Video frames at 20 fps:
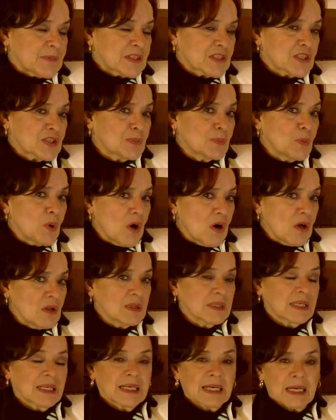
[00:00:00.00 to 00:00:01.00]

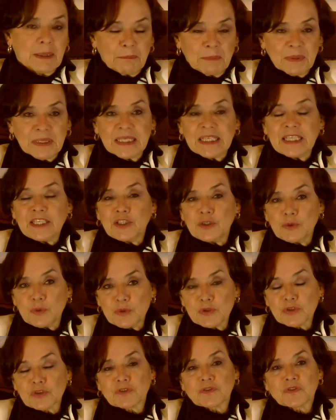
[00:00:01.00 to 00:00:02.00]
small company
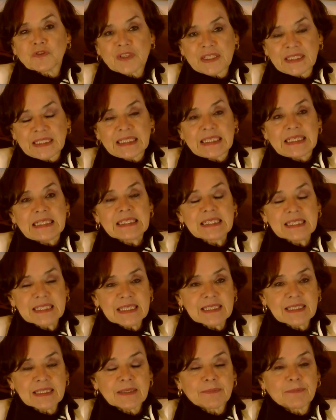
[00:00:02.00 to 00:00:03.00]
user-friendly
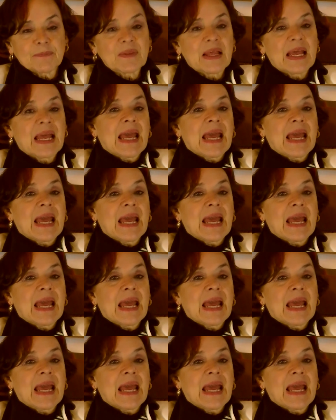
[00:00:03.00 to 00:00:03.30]
system.